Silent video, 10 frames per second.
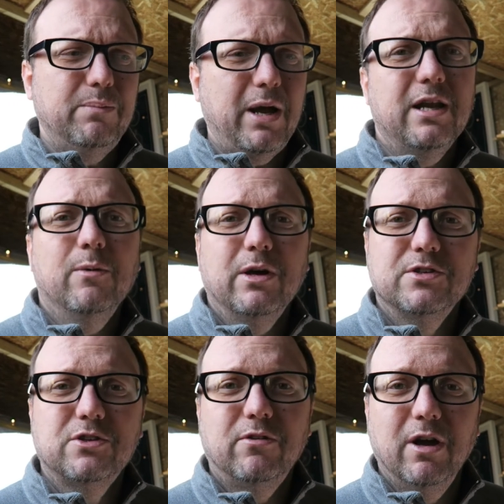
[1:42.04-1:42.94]
but anyway,
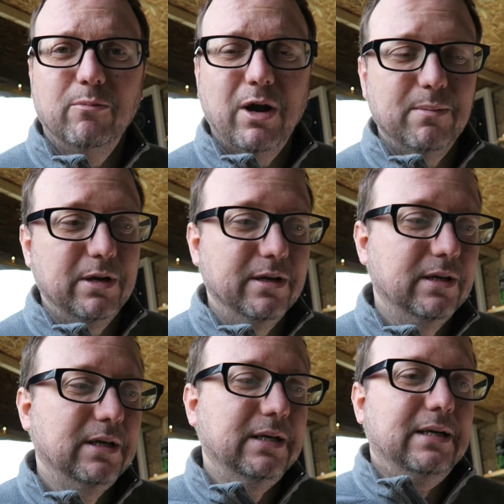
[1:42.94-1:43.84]
sorry, I'm rambling.
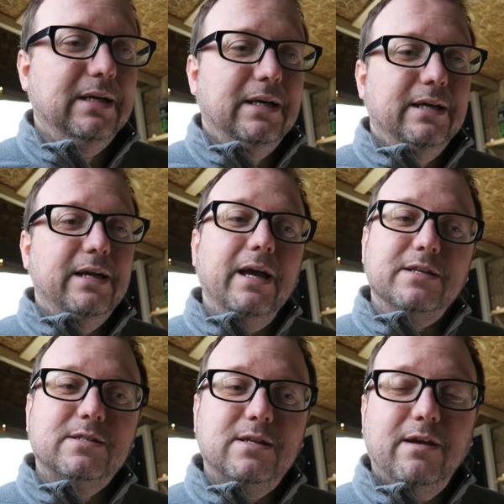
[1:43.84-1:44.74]

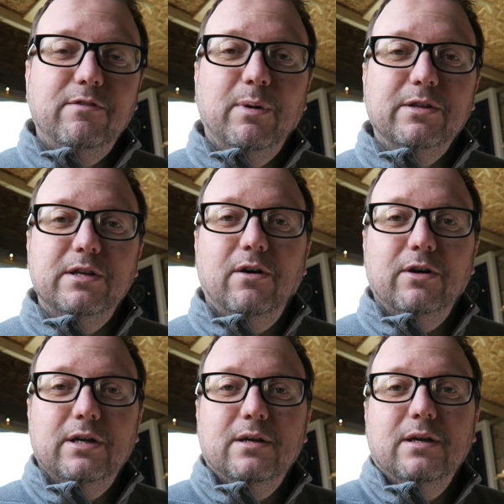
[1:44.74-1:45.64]
Yes, every Monday
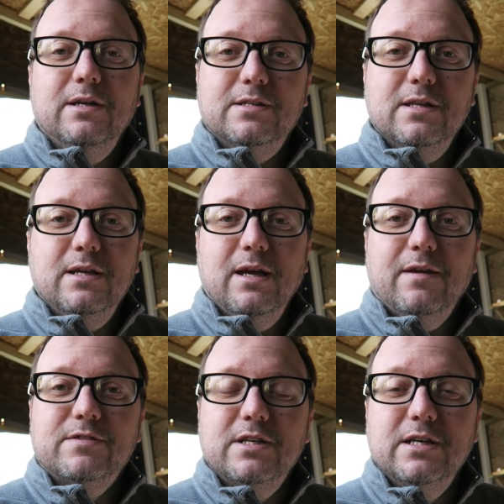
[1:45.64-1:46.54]
night is the
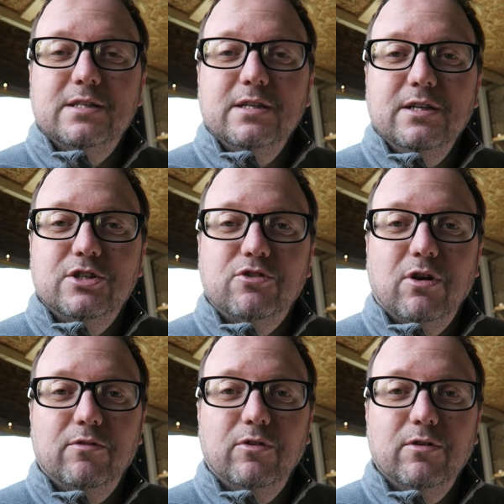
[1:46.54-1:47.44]
FCC
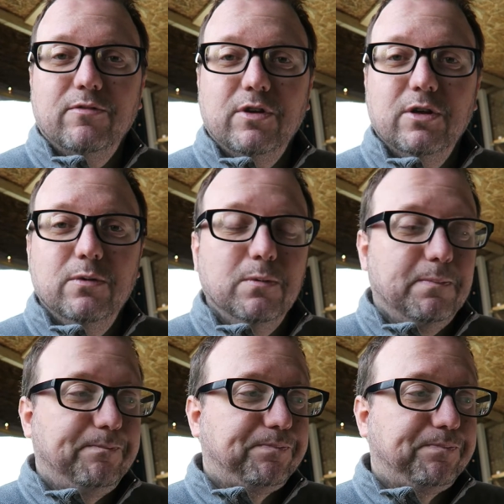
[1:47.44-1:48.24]
Strava review.